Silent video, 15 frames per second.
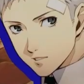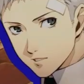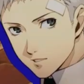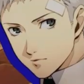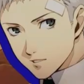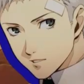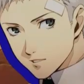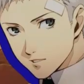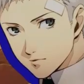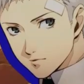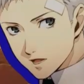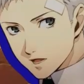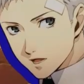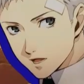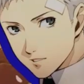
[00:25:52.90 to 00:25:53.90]
to meet me at
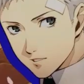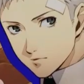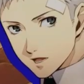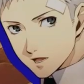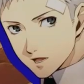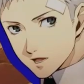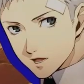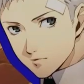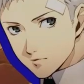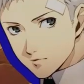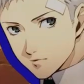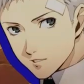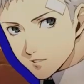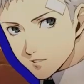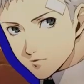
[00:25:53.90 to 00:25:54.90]
Paulownia Mall.
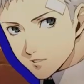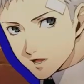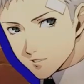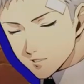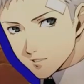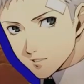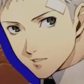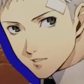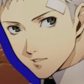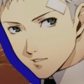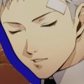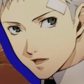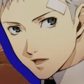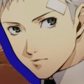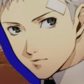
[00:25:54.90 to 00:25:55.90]
You know where it is,
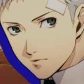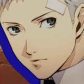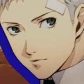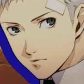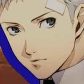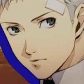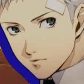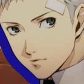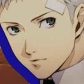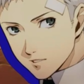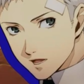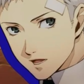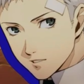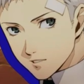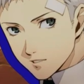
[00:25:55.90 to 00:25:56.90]
right?
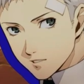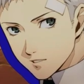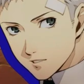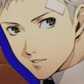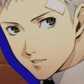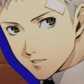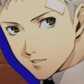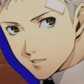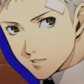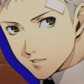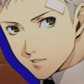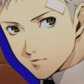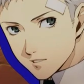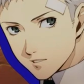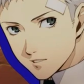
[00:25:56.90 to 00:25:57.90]
I'll be waiting at the police
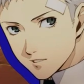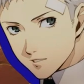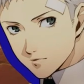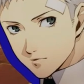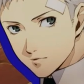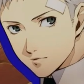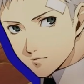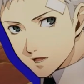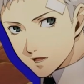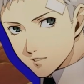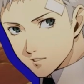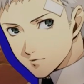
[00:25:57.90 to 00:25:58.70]
station. Got it?